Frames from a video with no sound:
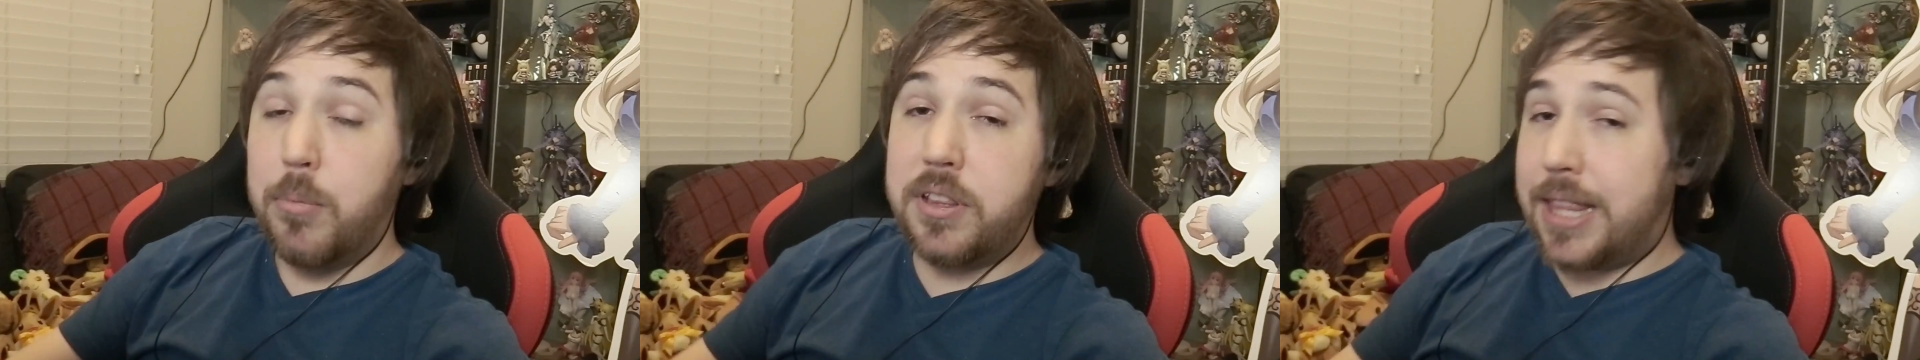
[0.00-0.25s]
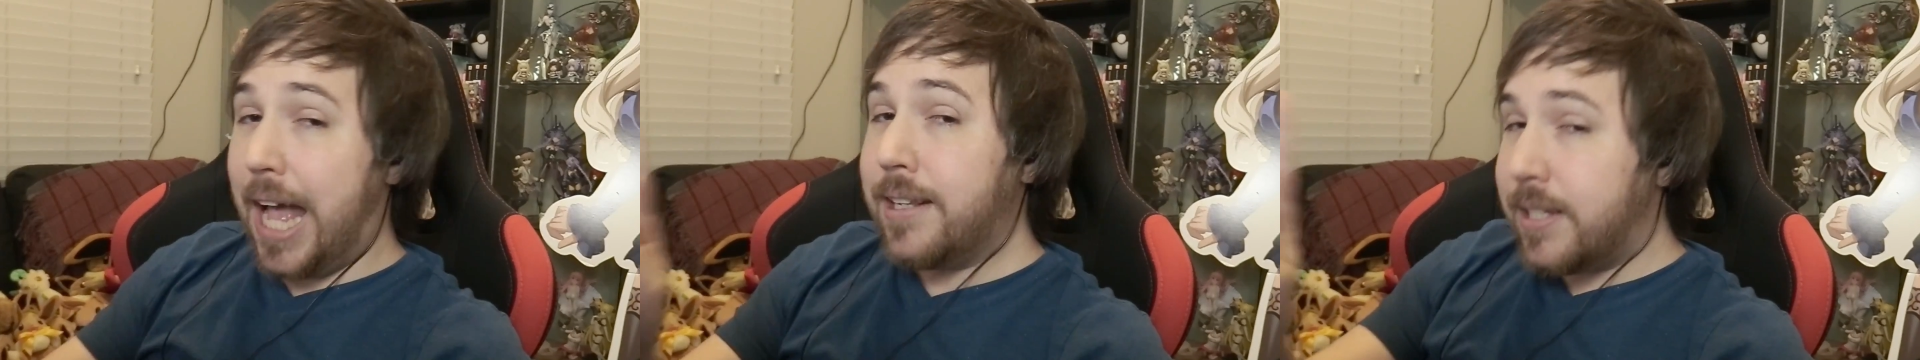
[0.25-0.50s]

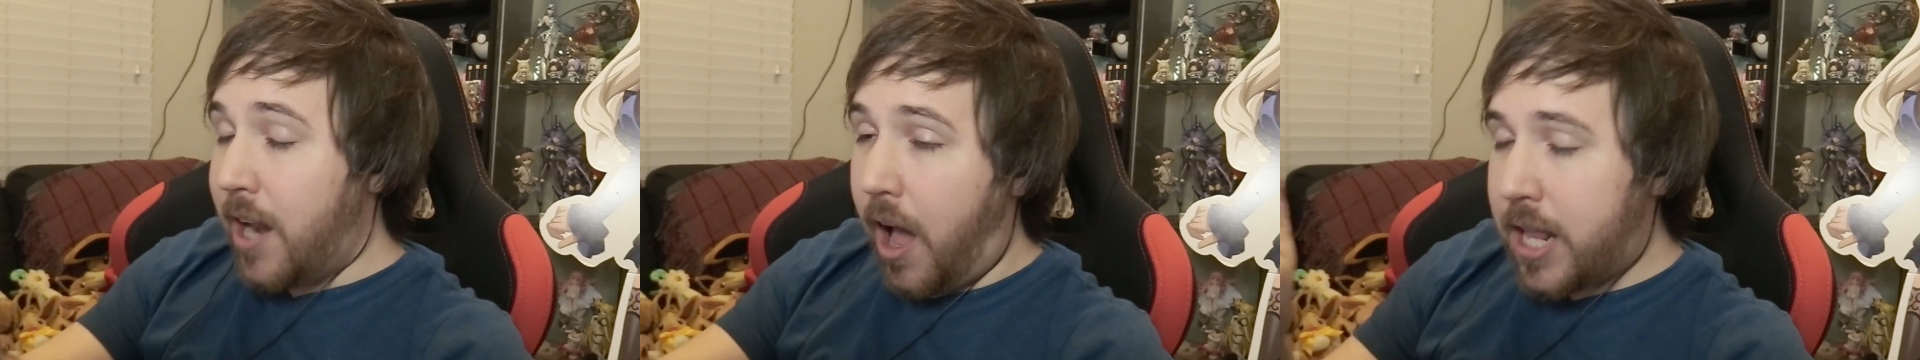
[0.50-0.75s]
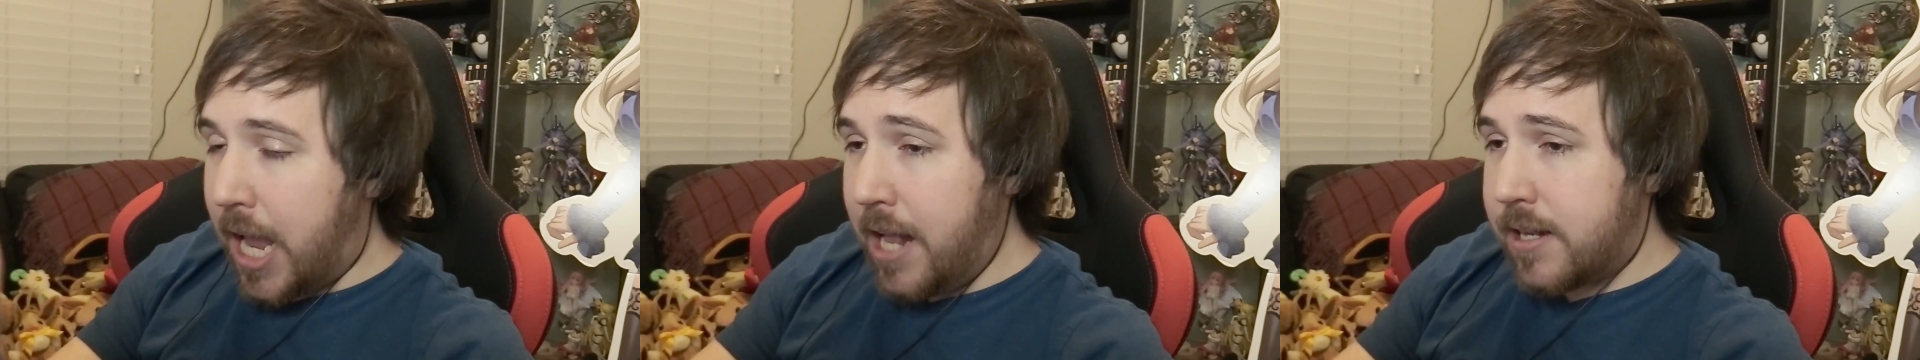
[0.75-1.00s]
But that's
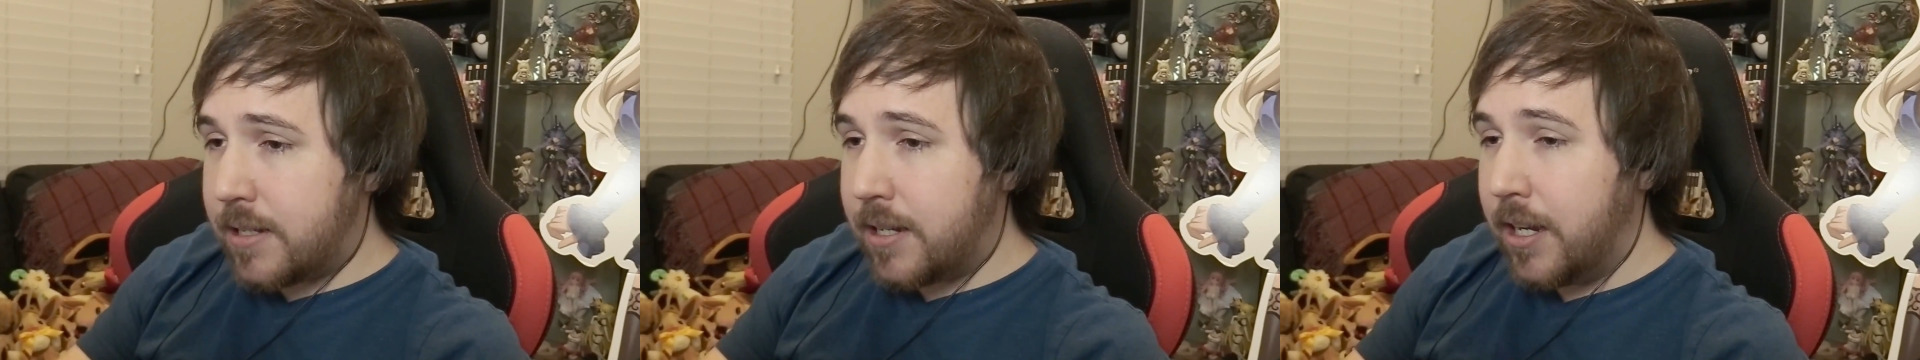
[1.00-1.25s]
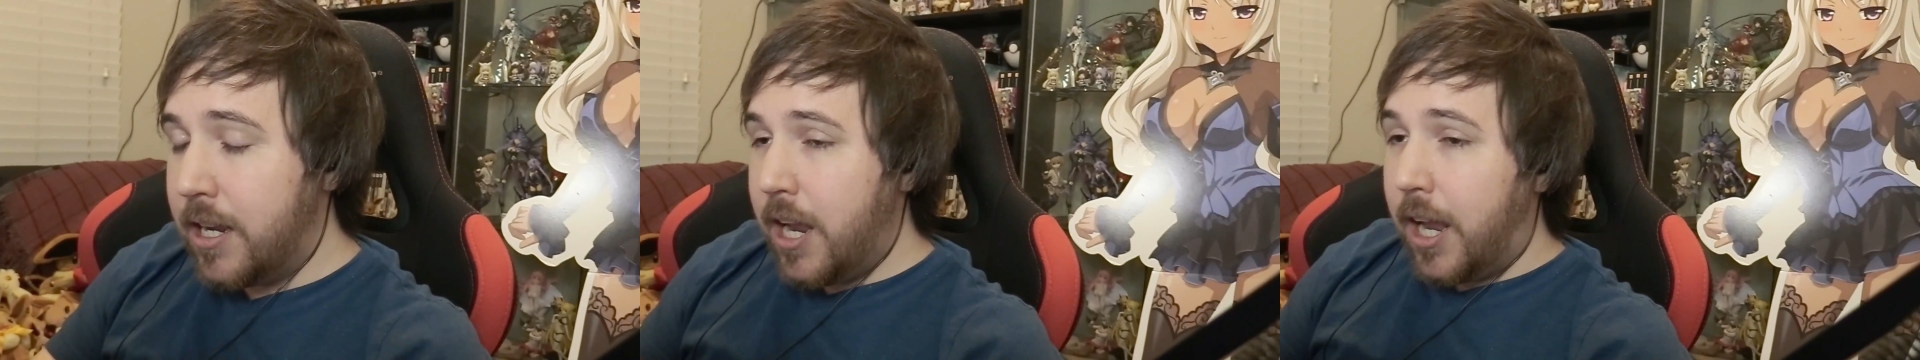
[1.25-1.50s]
not it,
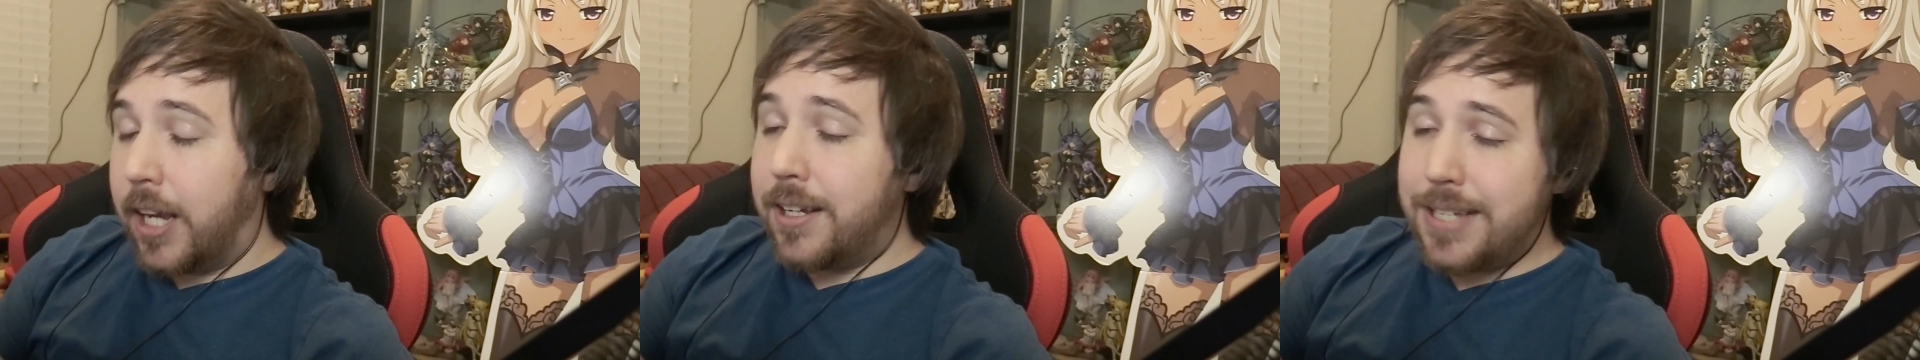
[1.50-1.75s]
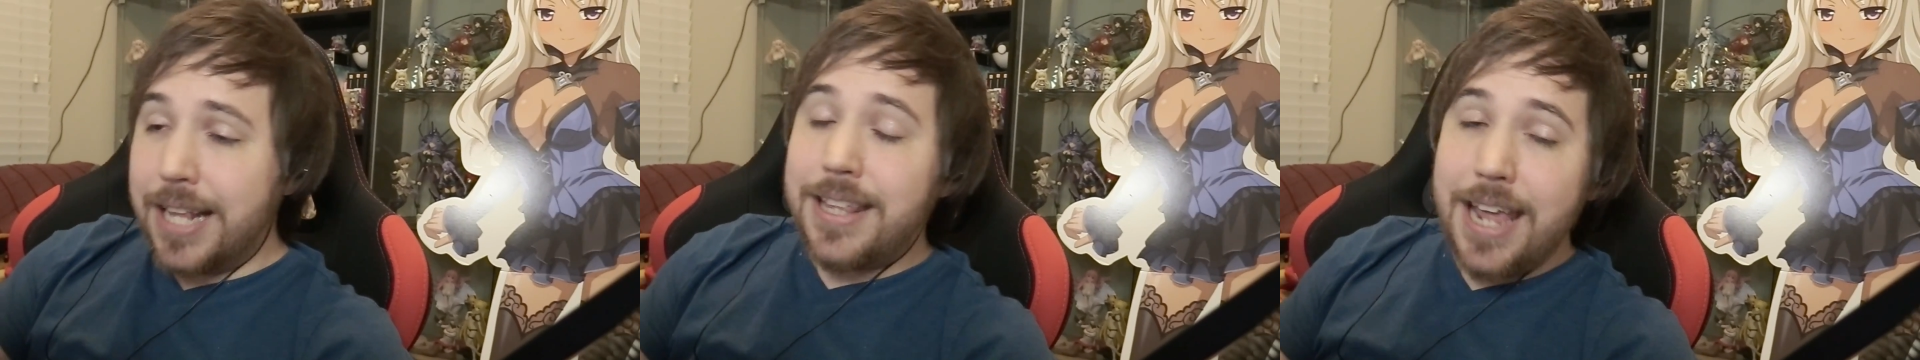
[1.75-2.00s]

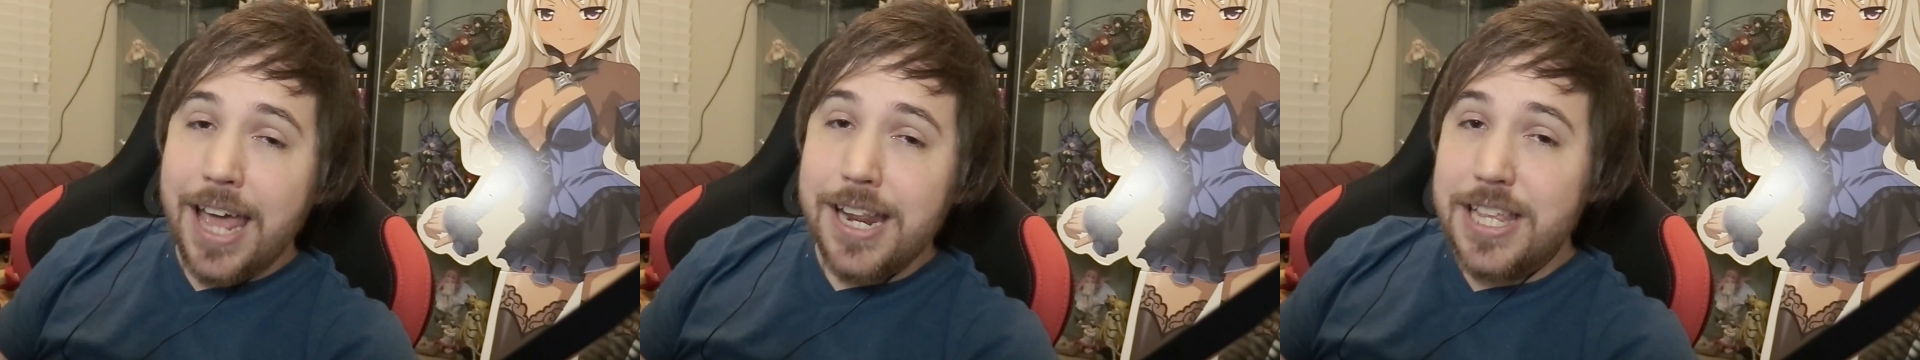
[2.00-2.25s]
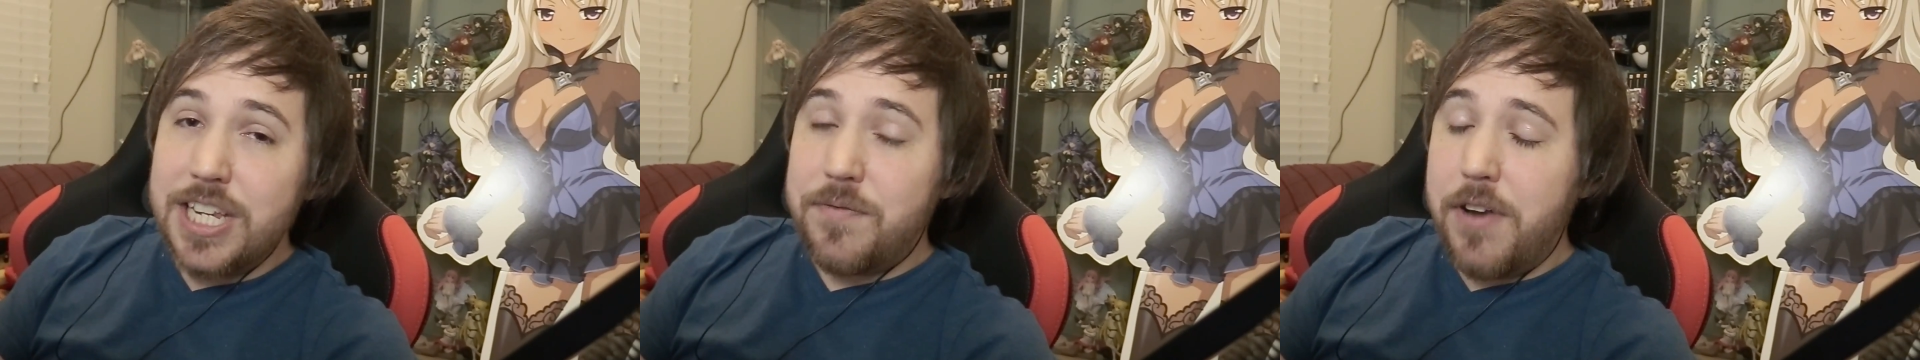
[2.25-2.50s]
because at the end
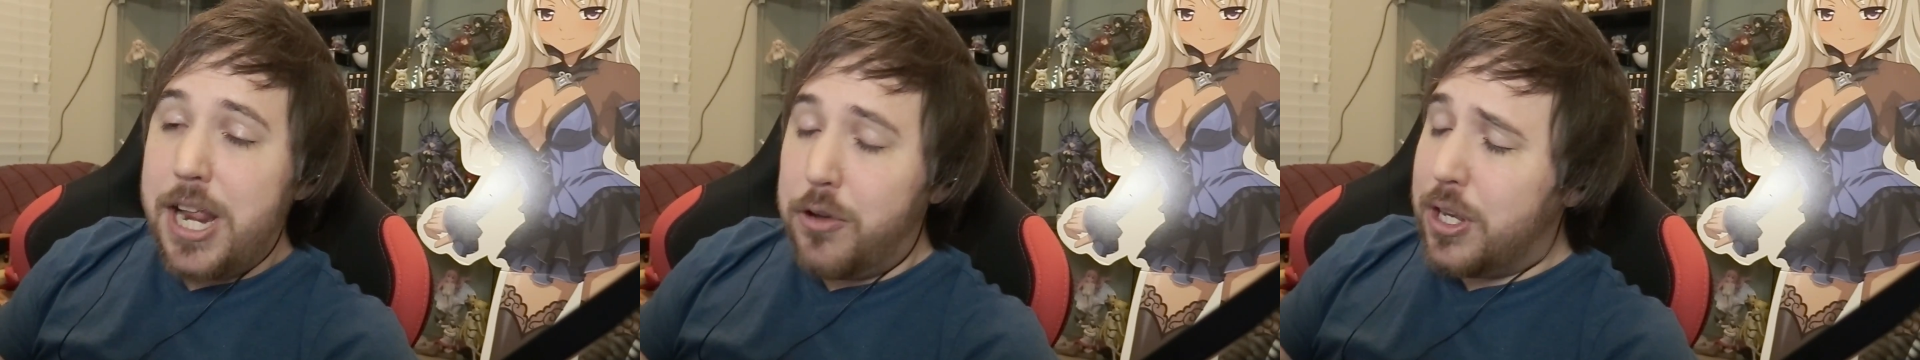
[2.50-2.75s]
of this video,